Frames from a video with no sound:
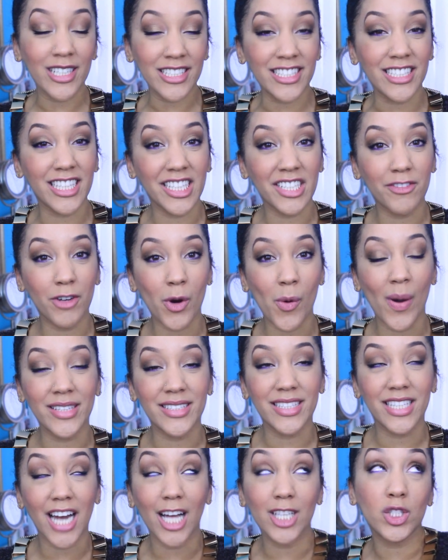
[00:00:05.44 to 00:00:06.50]
recently
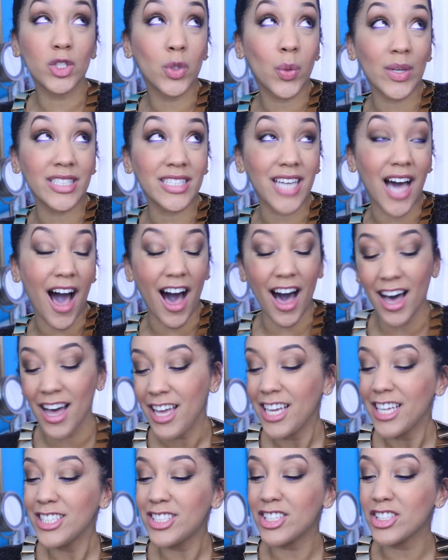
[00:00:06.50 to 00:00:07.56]
requested on
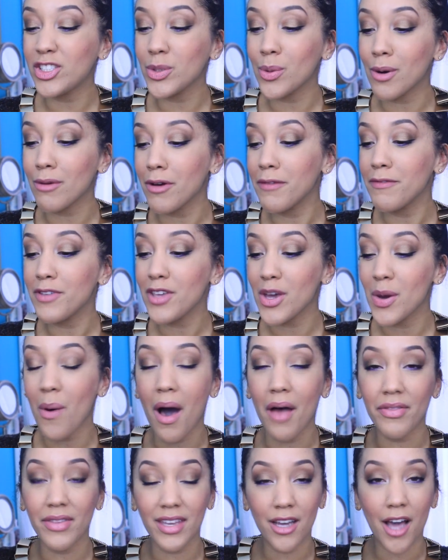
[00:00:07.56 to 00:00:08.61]
Twitter to do a review
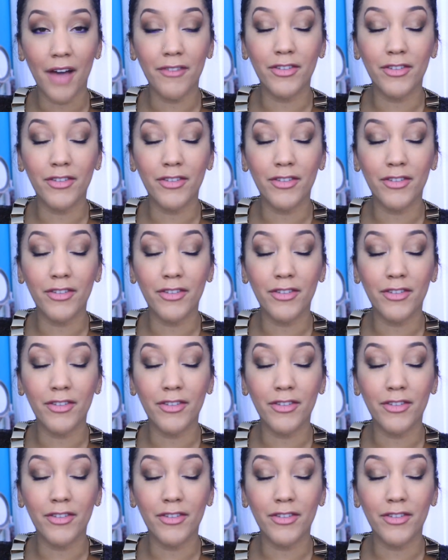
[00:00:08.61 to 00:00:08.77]
on the